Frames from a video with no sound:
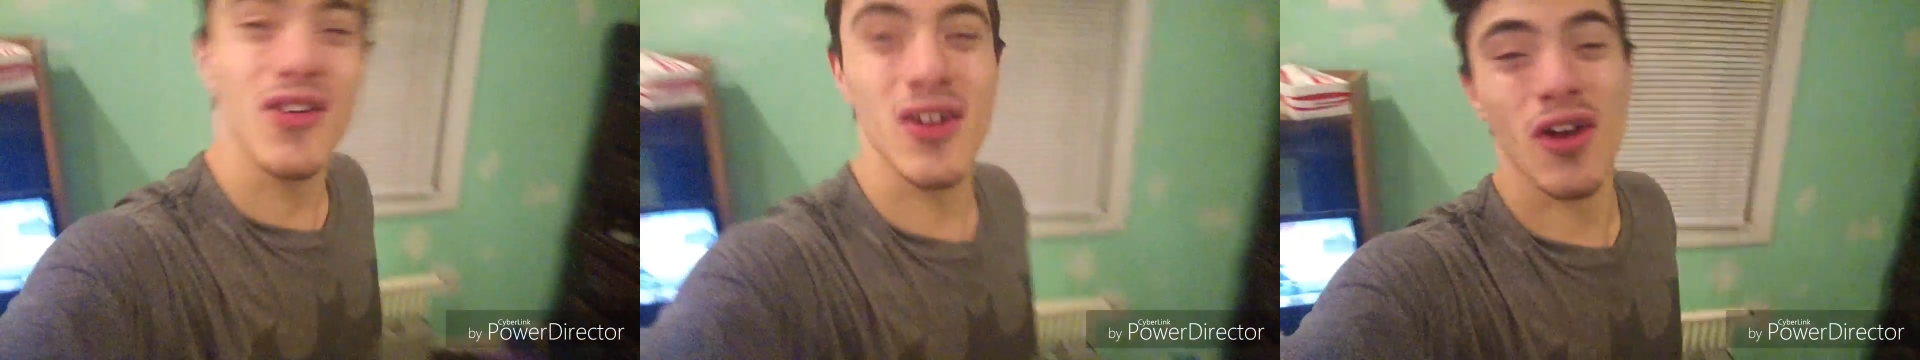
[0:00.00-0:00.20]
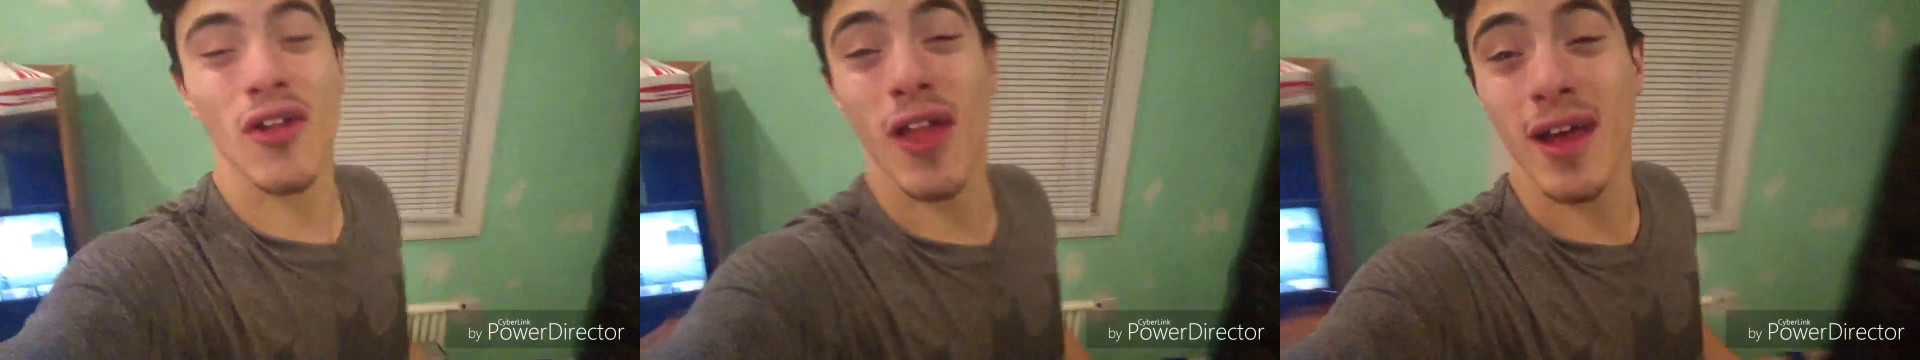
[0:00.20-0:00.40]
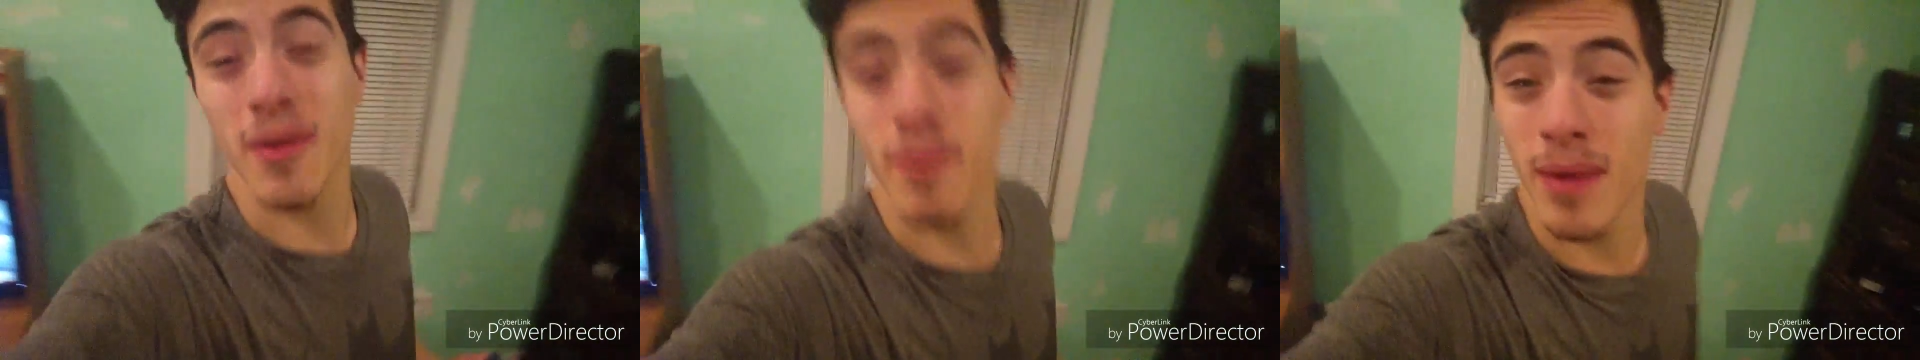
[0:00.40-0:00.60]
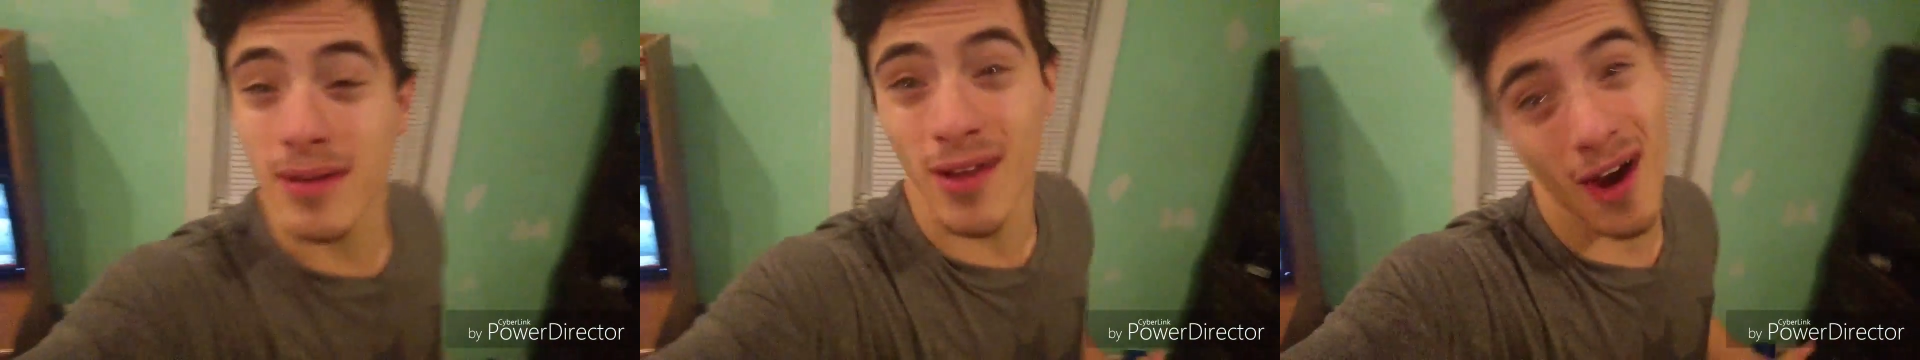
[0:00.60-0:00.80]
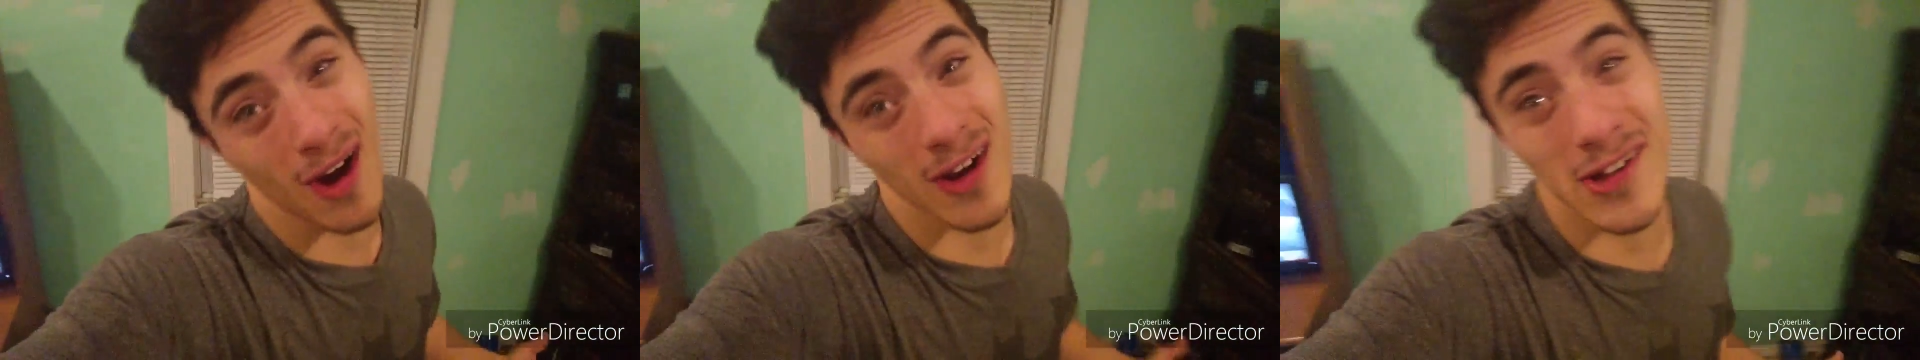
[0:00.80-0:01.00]
you don't like me
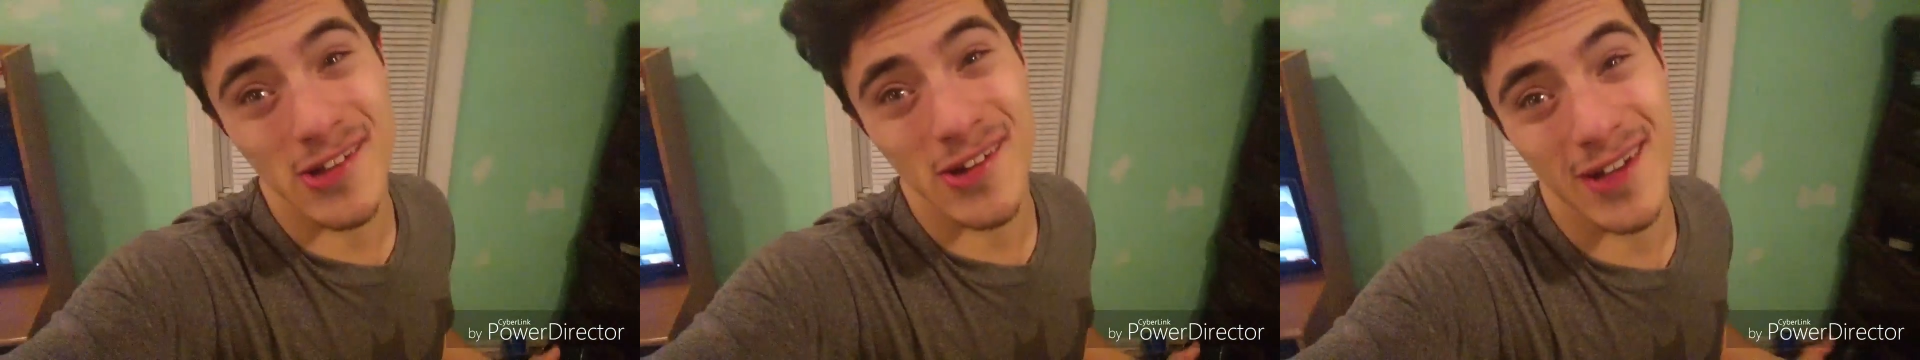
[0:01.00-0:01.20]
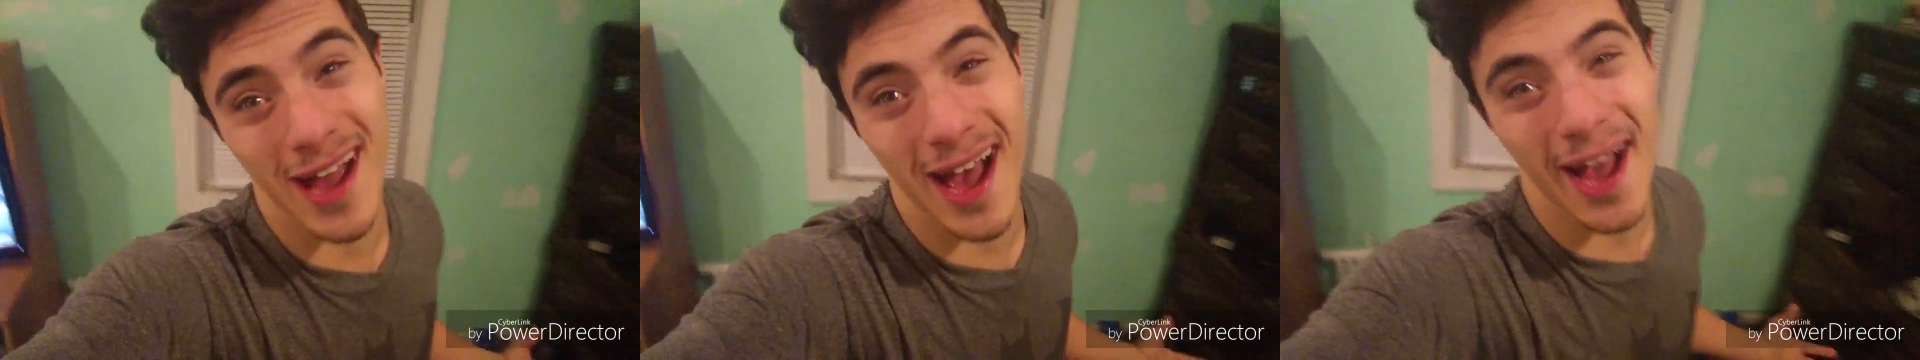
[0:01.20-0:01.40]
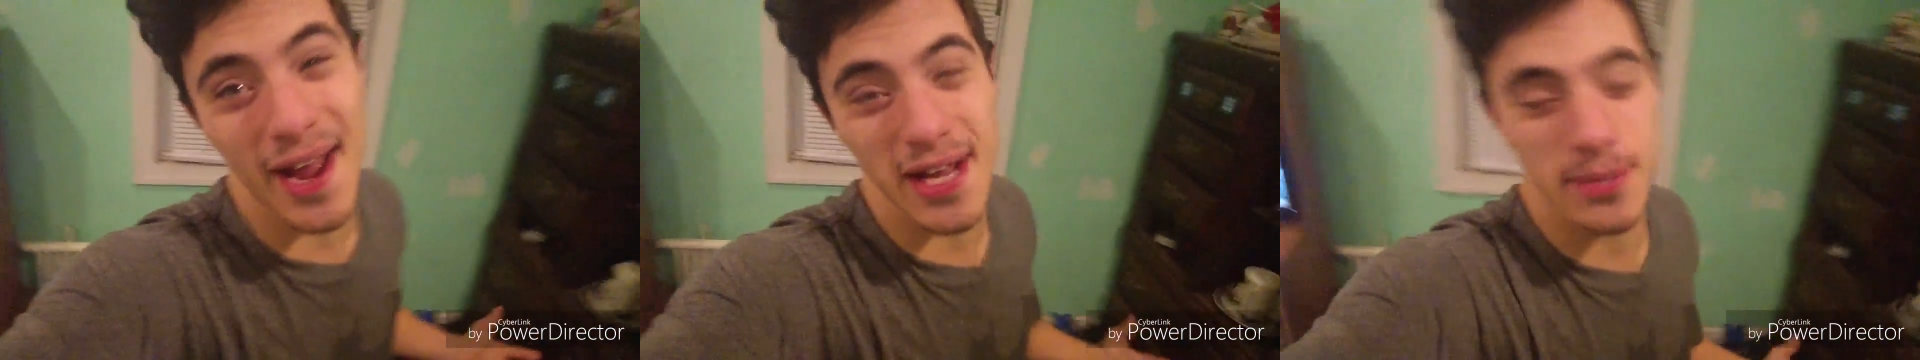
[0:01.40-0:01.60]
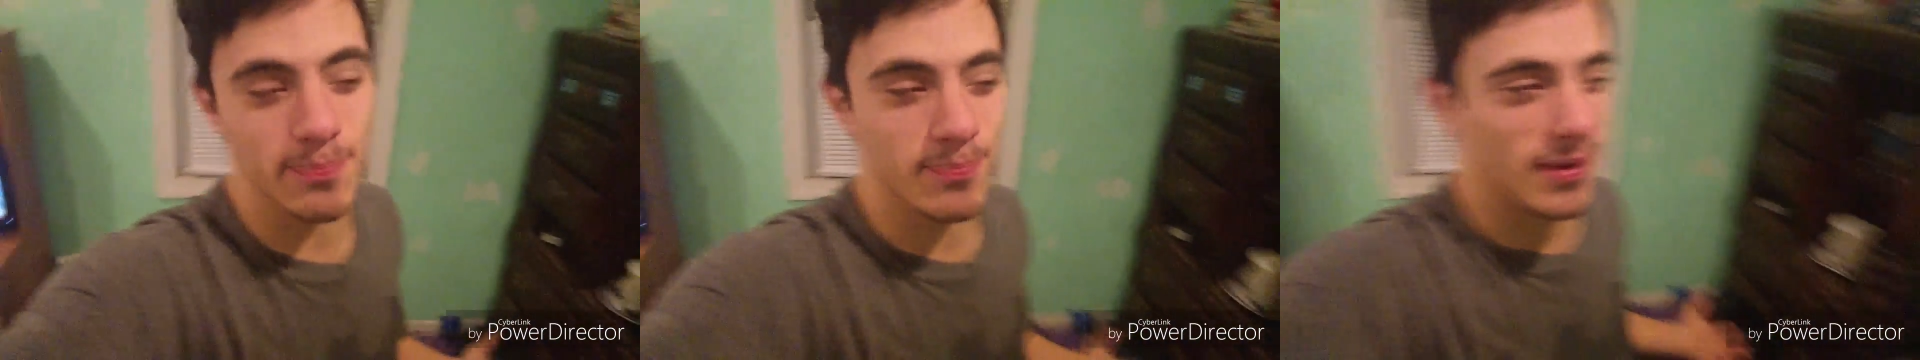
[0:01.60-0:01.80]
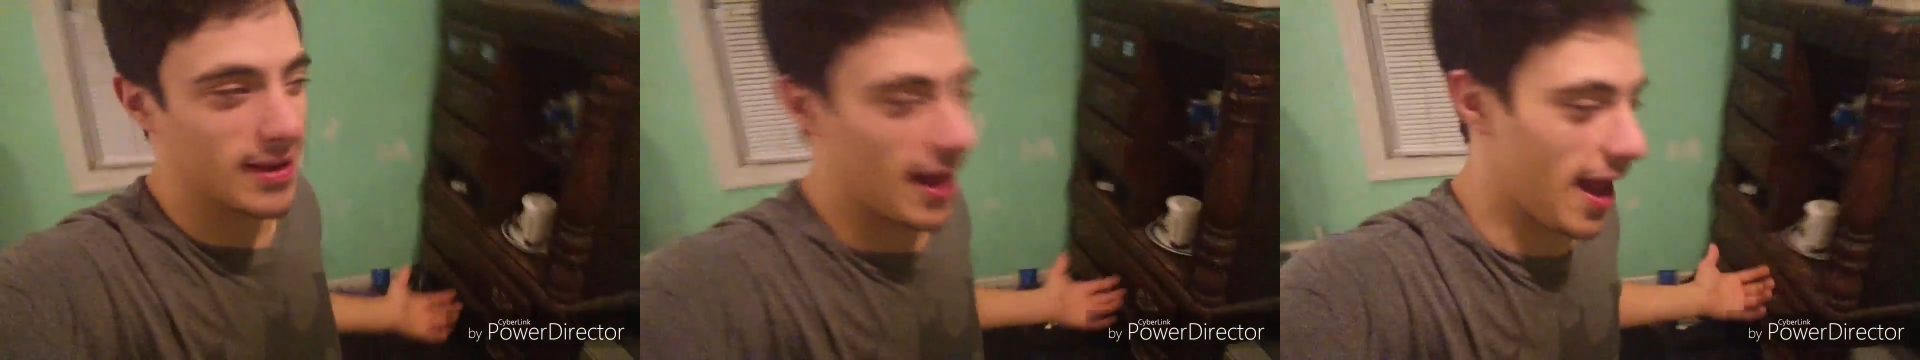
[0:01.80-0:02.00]
talking to you guys,
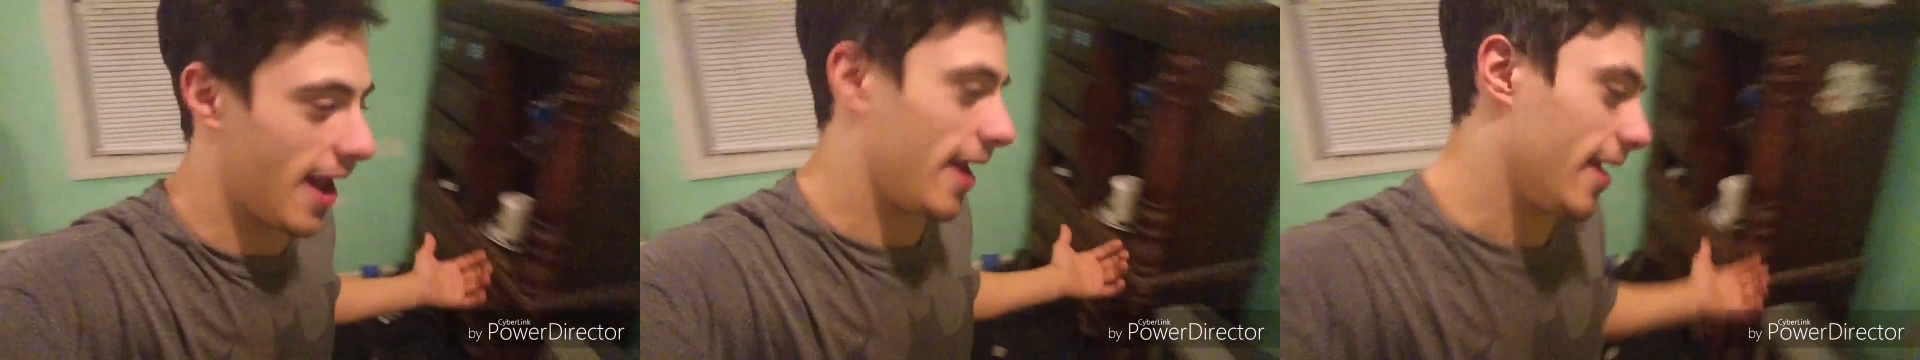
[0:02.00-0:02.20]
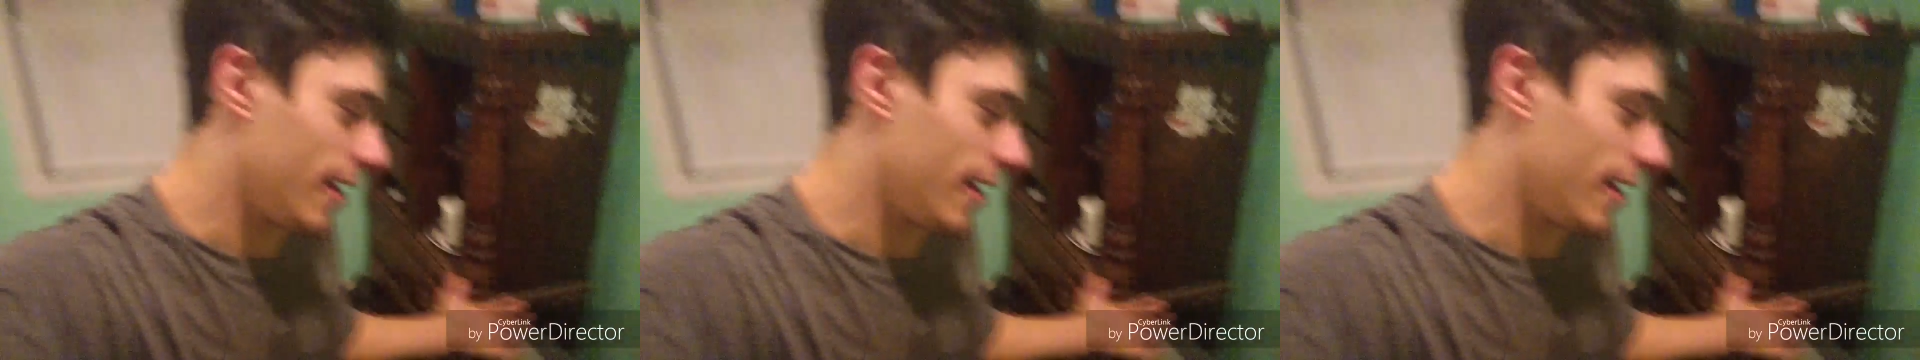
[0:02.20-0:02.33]
but hey,